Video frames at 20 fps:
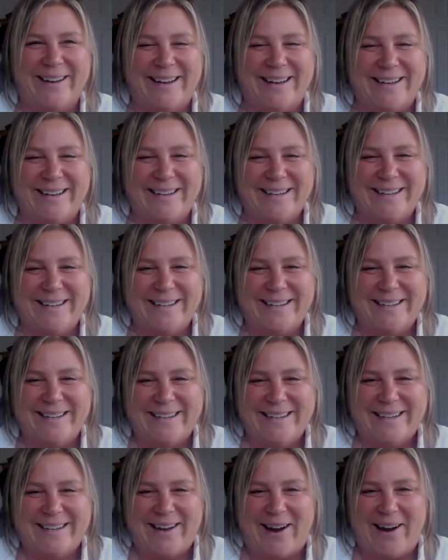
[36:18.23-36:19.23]

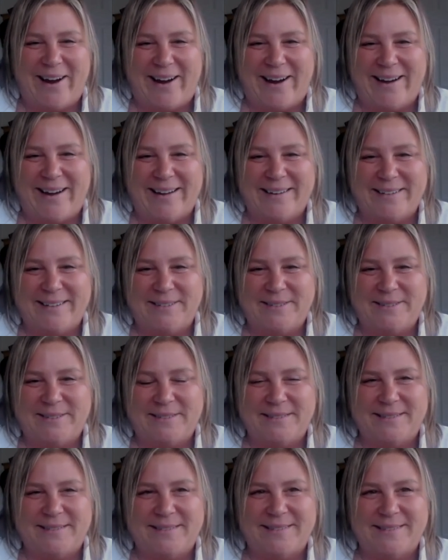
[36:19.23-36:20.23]

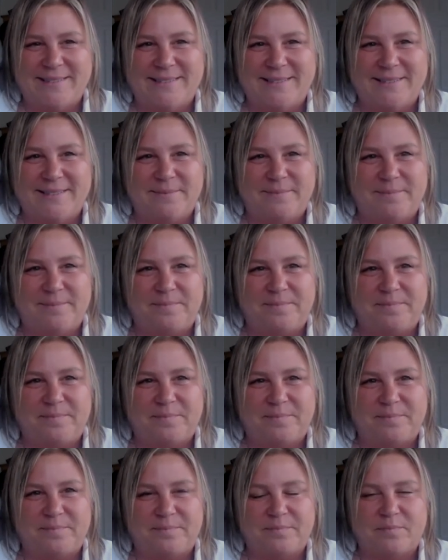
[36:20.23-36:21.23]

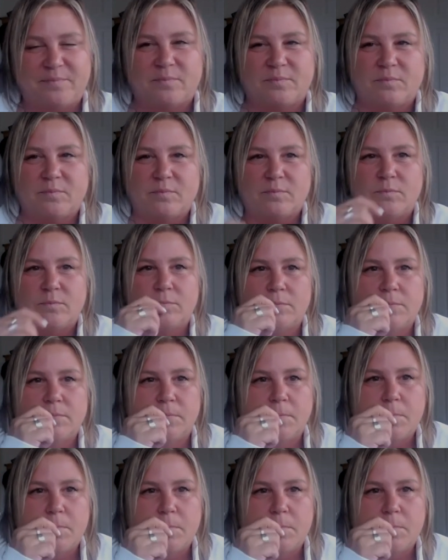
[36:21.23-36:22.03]
(silent)